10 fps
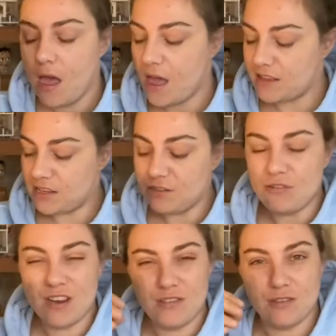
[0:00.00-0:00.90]
Instead of
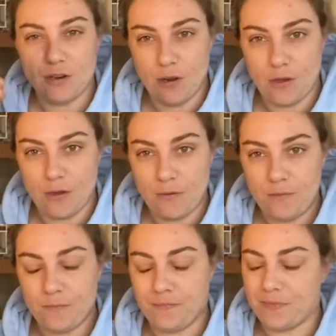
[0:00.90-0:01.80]
trying to use
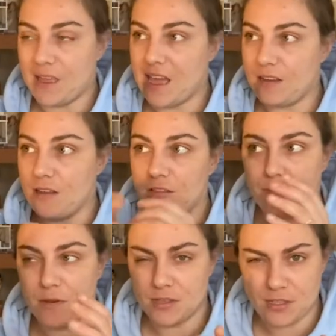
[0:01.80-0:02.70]
glue and like
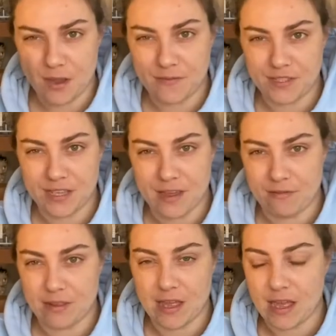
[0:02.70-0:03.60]
put sofas together
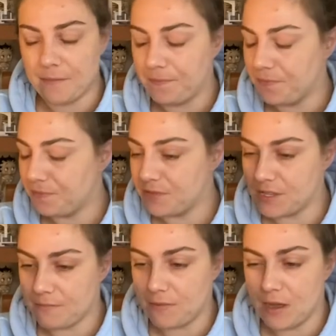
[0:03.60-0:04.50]
and that, for
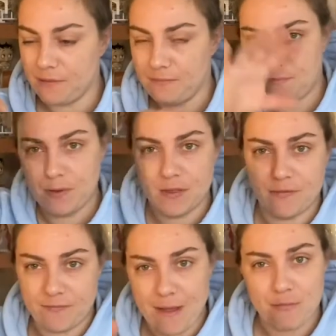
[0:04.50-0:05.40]
some like putting the
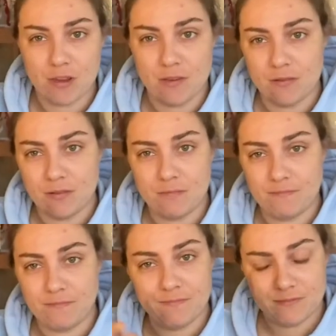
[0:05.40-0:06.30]
fabric on the
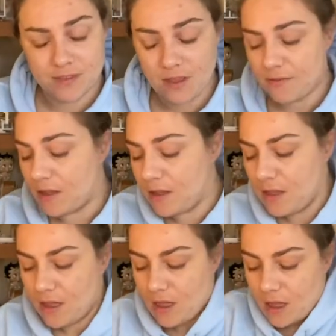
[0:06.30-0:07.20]
sofa,
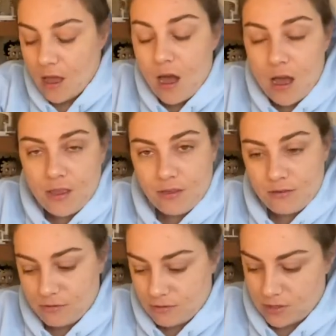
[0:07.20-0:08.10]
I
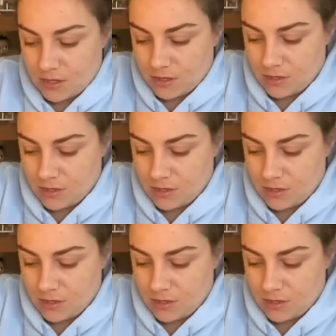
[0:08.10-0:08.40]
use